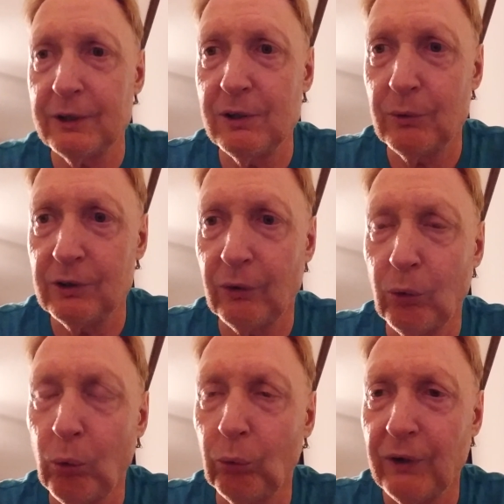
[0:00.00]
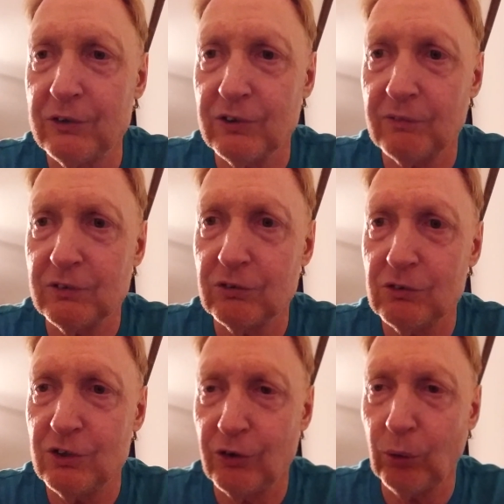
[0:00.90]
your whole
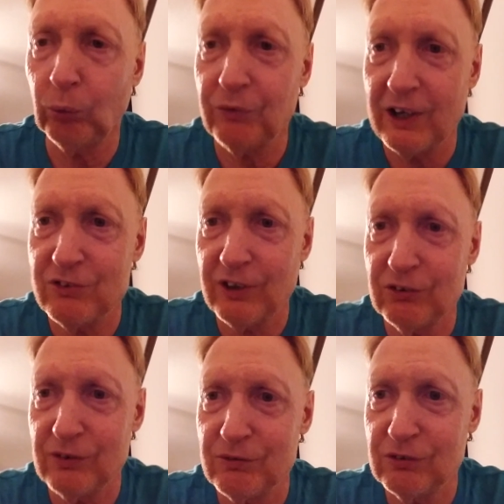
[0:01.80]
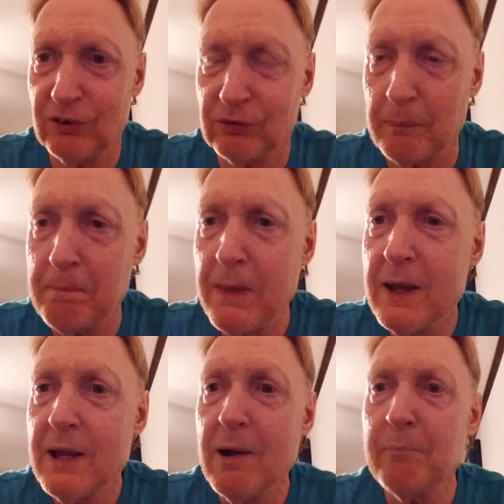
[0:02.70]
digestive system.
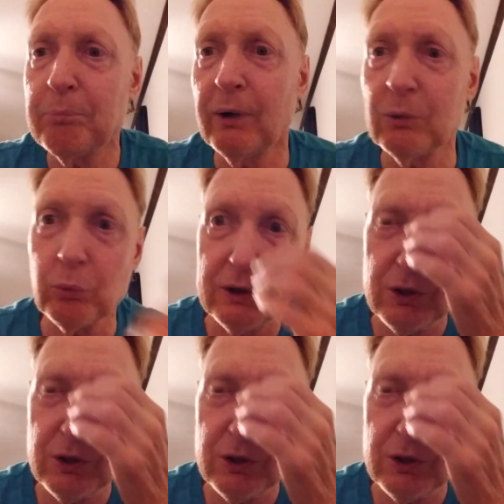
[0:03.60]
But when you